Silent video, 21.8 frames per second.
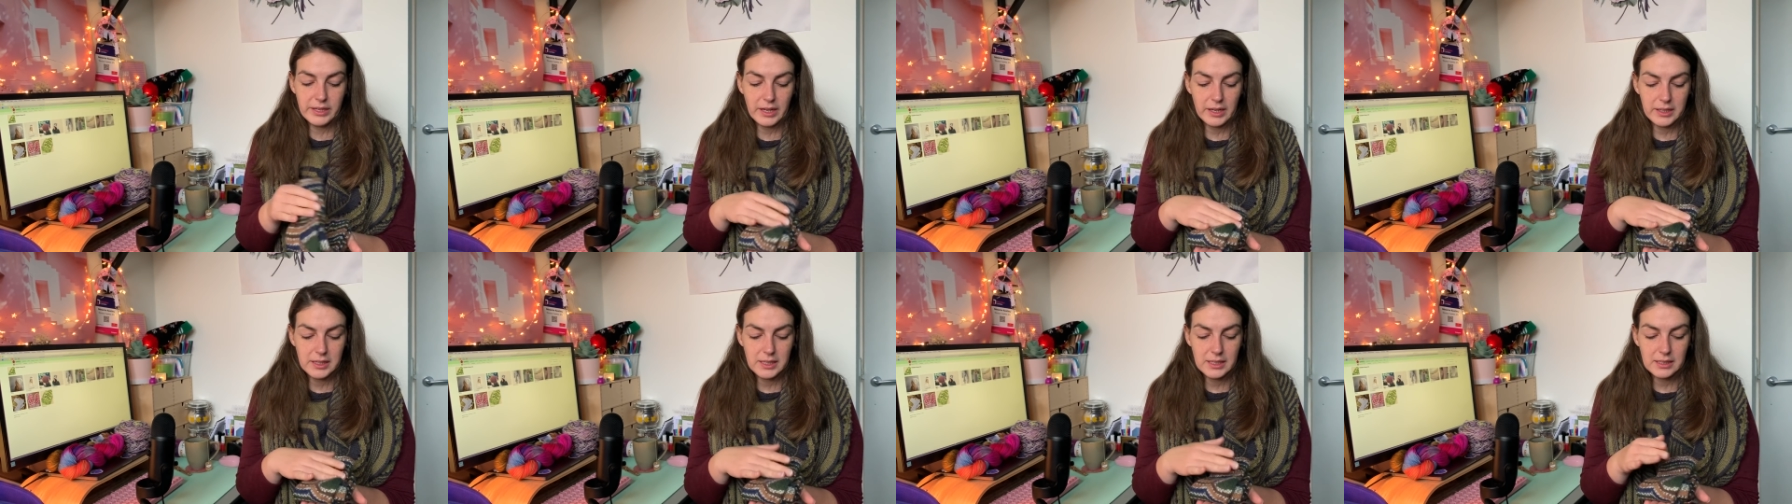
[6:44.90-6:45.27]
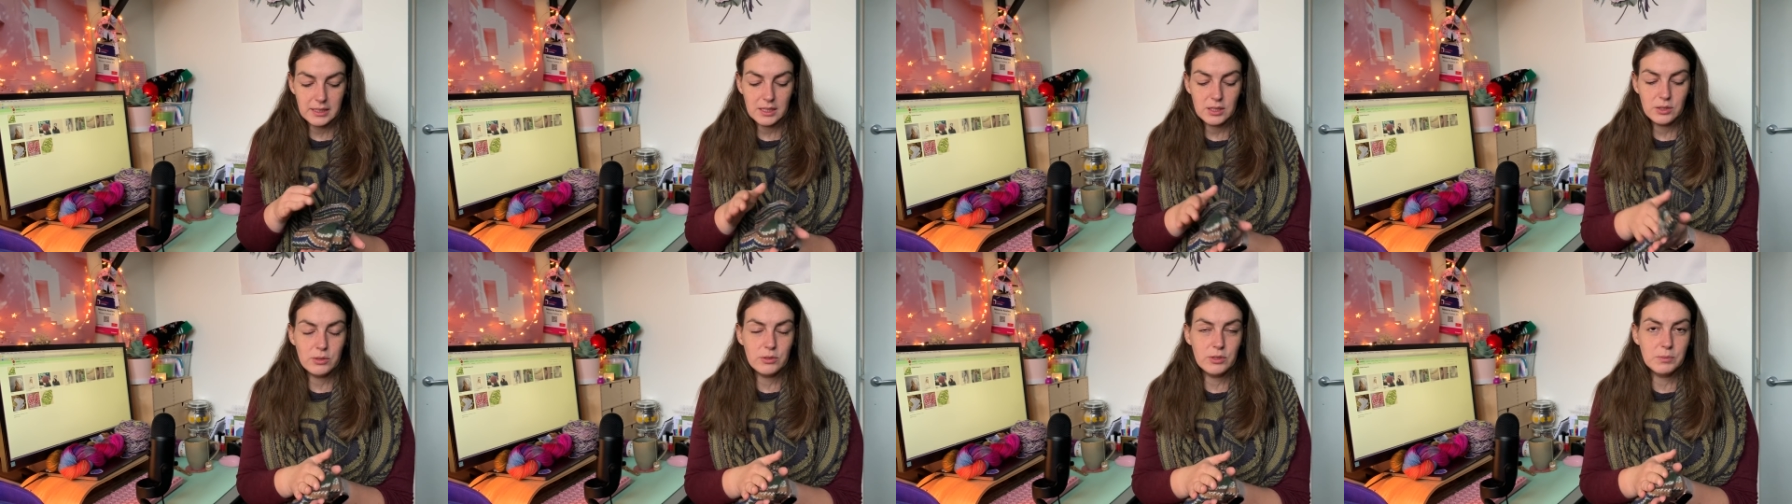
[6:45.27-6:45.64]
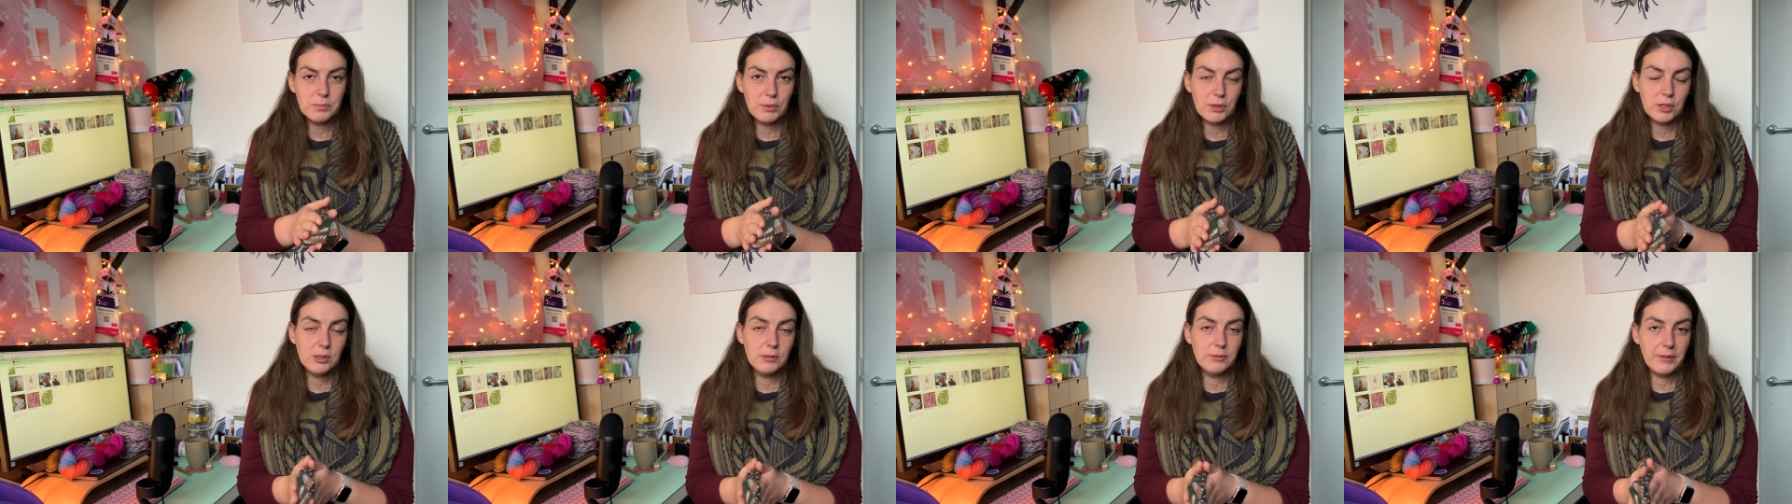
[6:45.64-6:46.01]
think they use
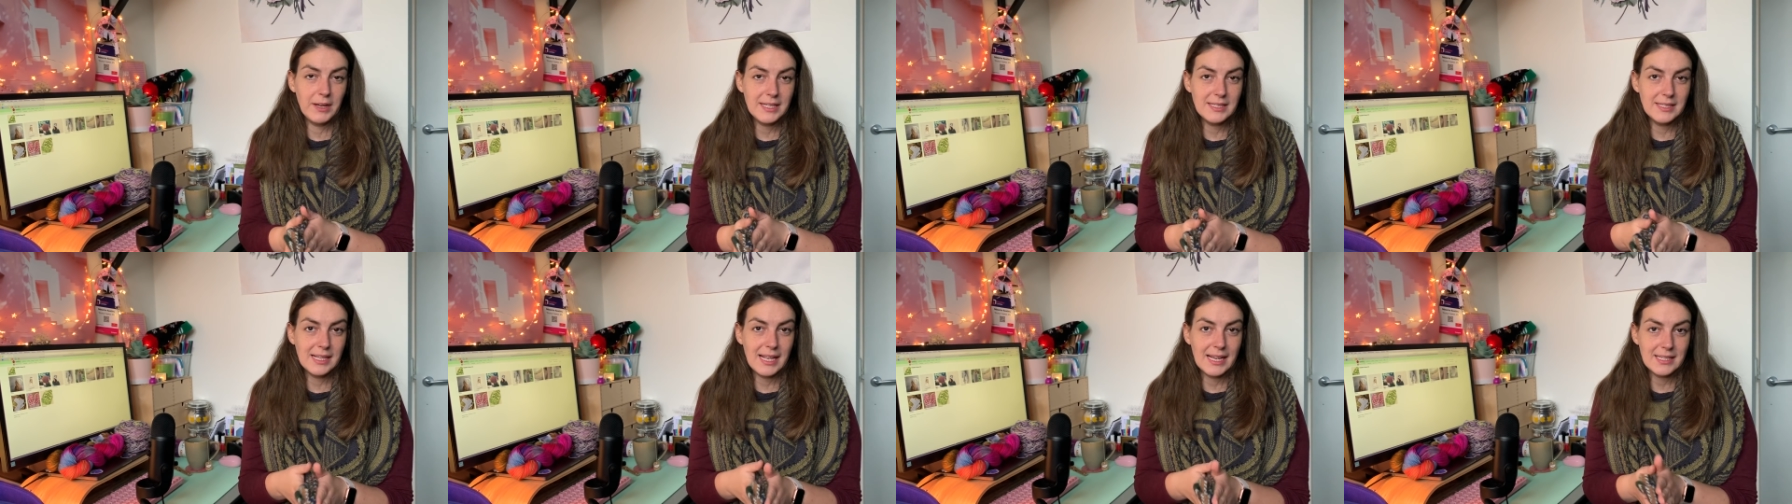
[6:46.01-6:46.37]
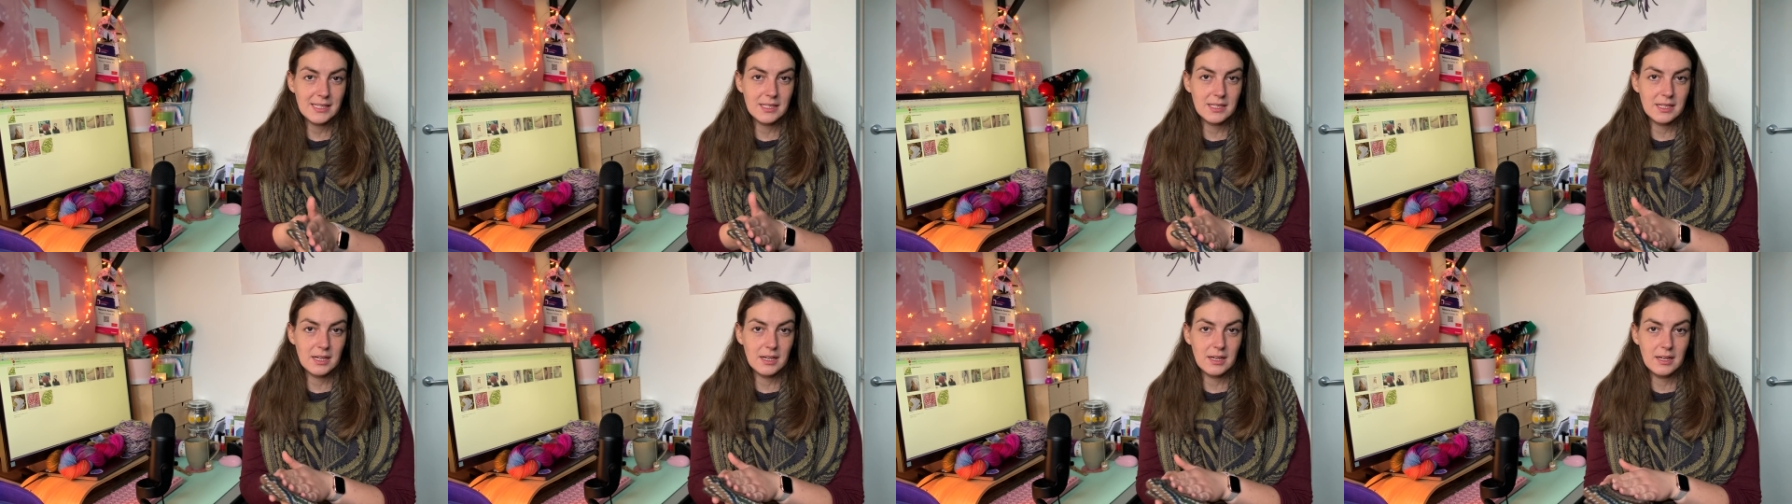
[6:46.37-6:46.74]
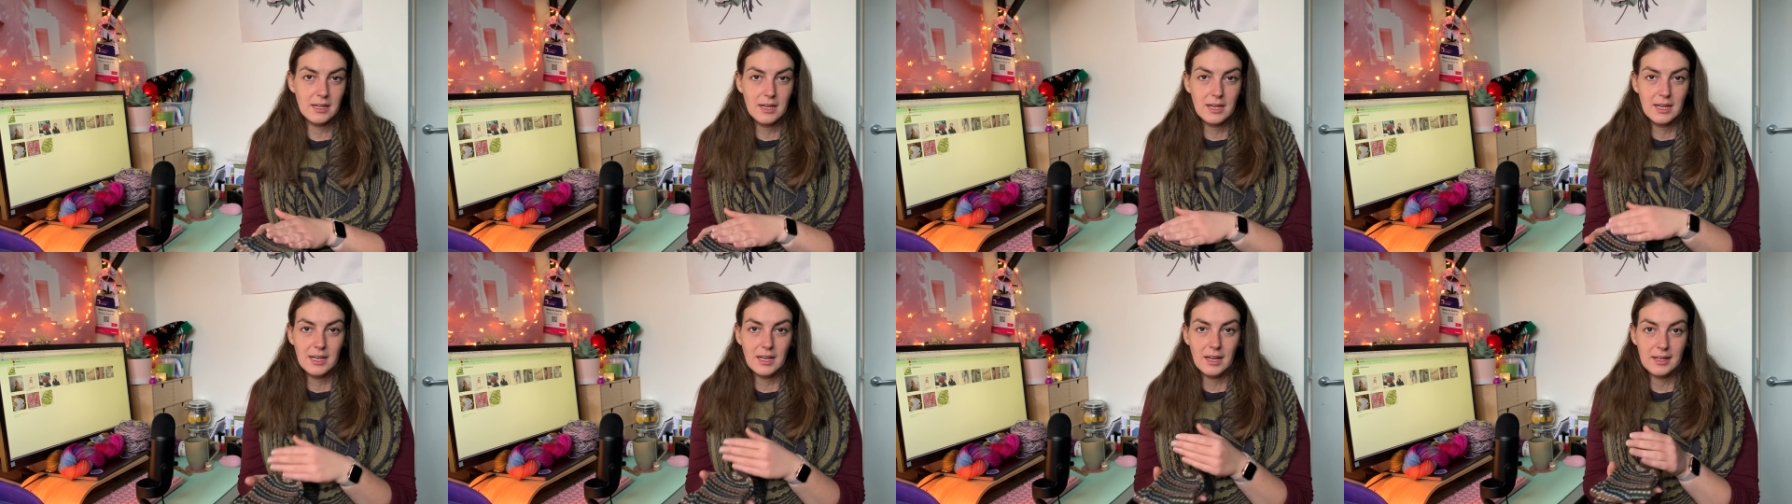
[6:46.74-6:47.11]
Blue Face Leicester
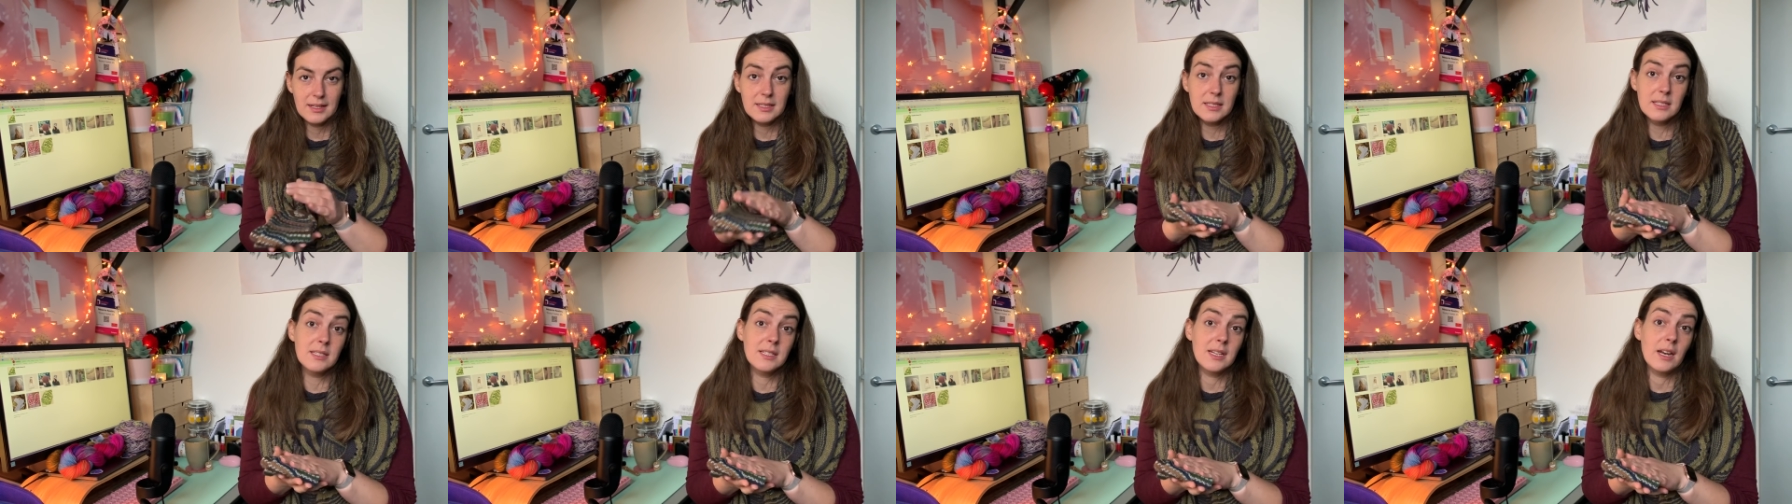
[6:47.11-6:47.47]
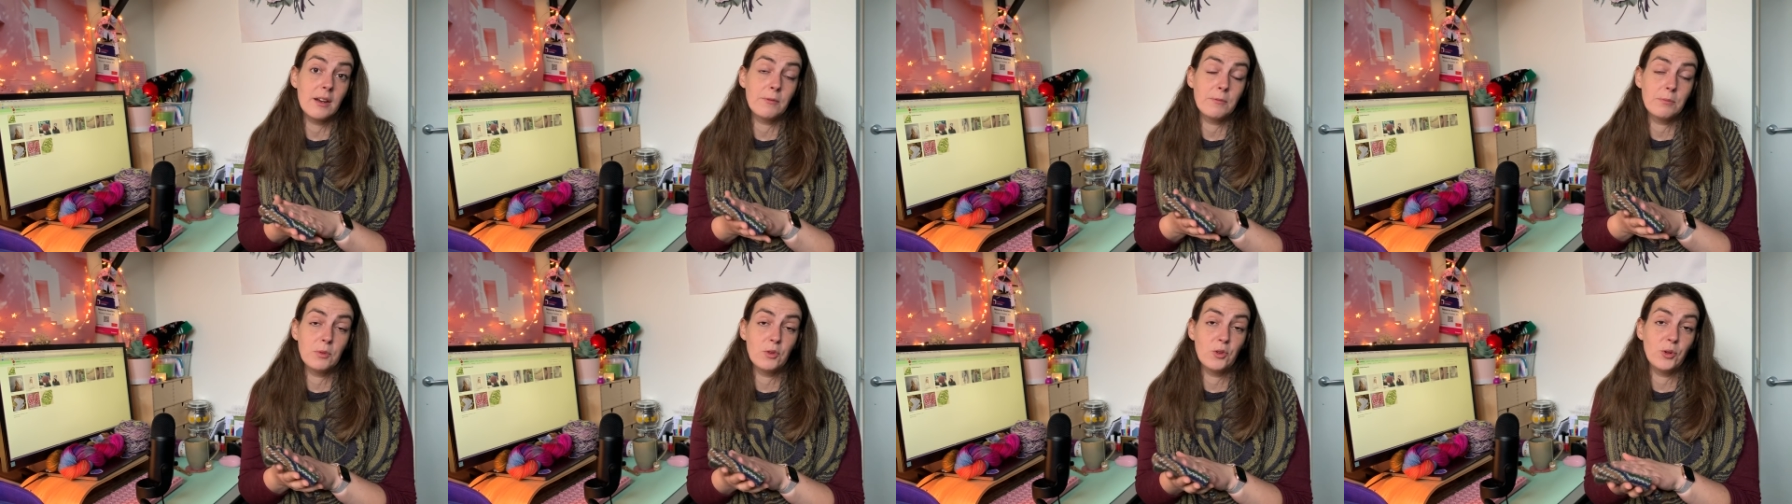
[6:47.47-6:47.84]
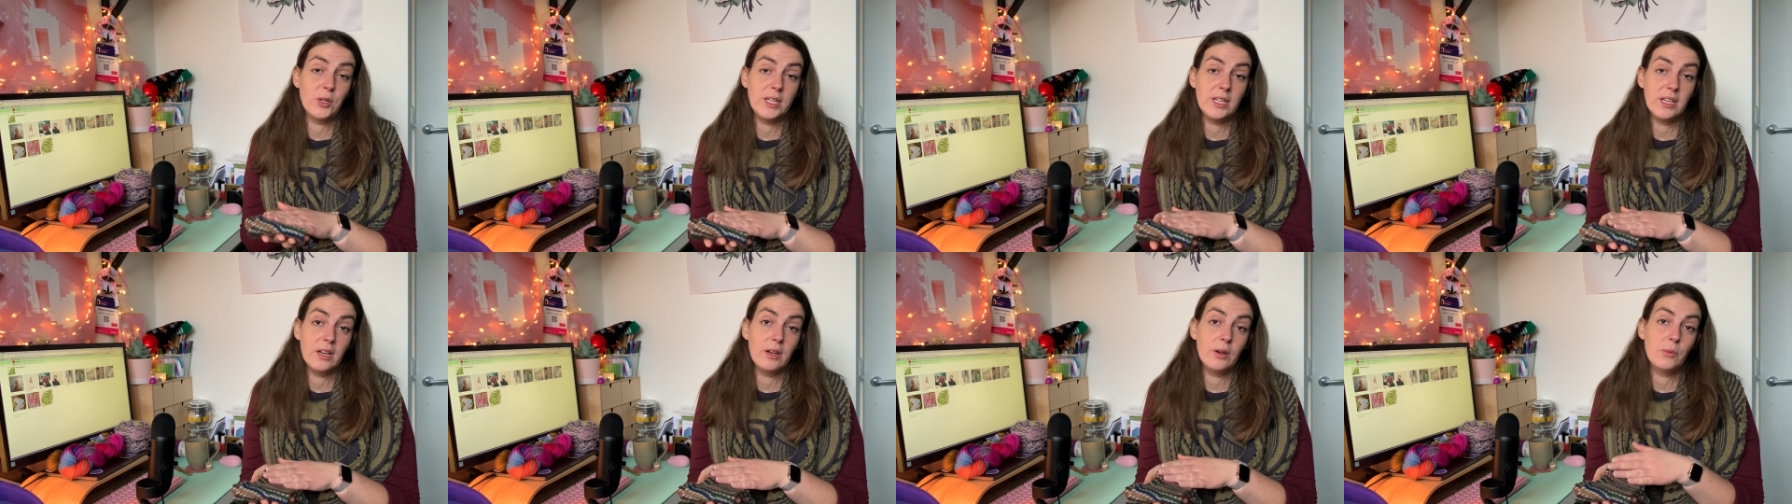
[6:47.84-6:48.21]
instead of
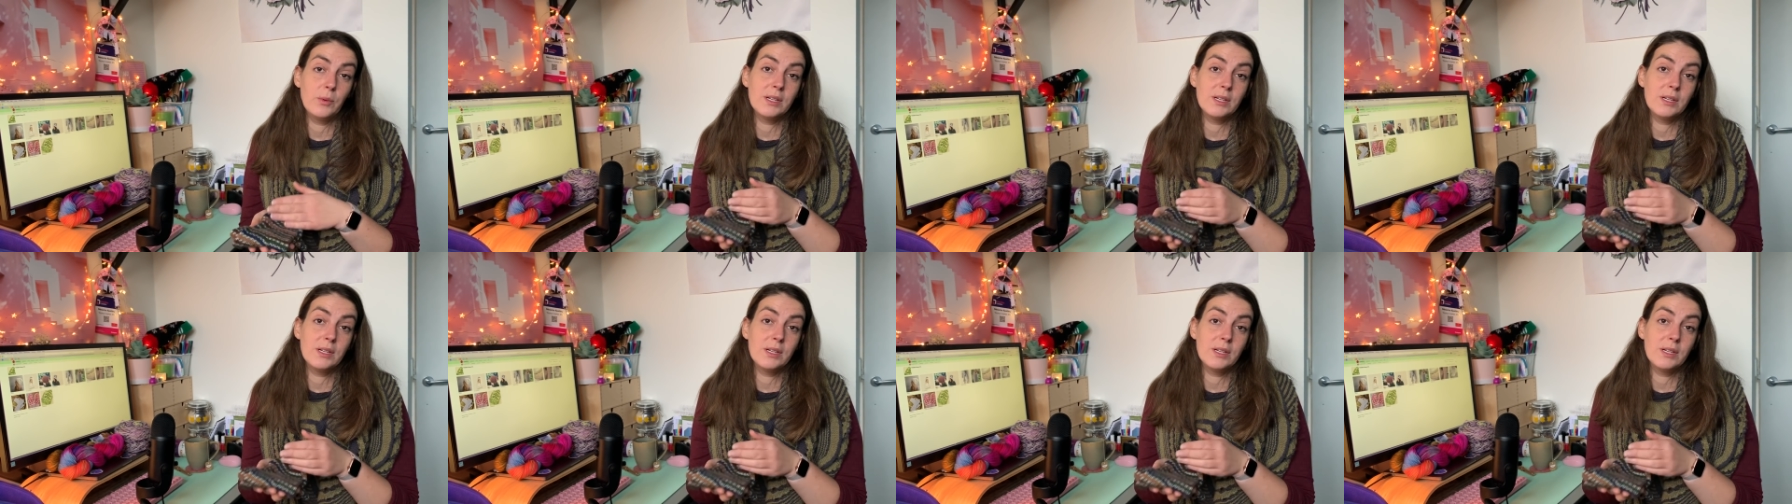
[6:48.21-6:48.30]
Merino,